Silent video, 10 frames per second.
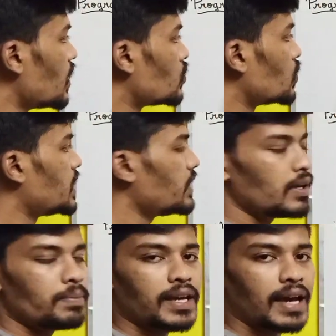So c
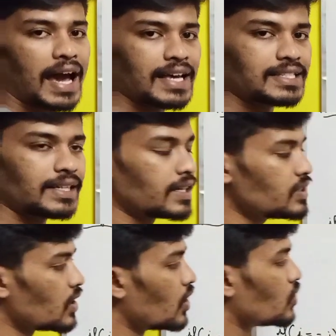will be as it
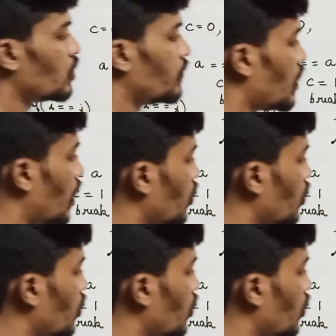is. So we